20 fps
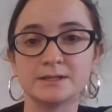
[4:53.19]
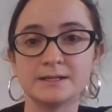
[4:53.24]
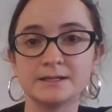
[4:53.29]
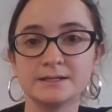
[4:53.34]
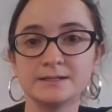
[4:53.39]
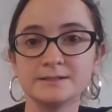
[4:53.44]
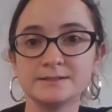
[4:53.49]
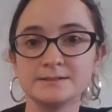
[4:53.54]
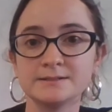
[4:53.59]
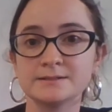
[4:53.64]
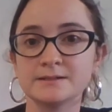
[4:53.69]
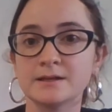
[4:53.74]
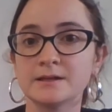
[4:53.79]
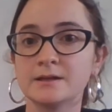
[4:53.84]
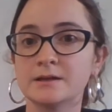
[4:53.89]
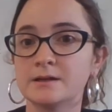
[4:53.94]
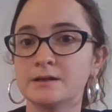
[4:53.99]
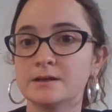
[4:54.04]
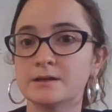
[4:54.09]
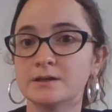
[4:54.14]
is,
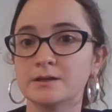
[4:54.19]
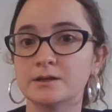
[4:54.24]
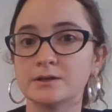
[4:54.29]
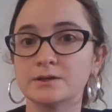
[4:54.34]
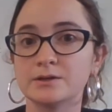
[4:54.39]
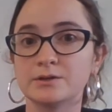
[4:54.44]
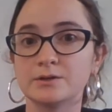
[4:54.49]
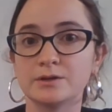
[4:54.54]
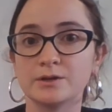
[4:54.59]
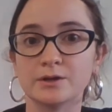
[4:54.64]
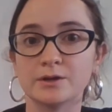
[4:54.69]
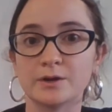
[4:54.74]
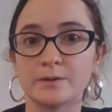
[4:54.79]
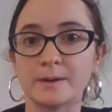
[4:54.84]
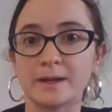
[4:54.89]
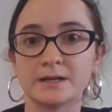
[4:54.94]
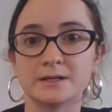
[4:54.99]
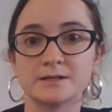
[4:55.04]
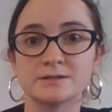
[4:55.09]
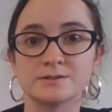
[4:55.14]
you can go
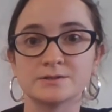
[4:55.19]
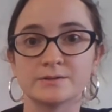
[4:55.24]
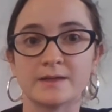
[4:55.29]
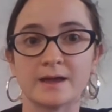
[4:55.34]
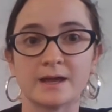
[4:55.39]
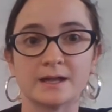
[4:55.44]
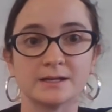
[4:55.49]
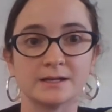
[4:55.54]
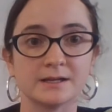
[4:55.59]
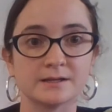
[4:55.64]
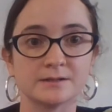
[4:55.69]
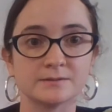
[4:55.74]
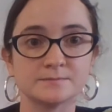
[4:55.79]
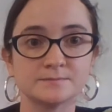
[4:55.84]
ahead and do that now.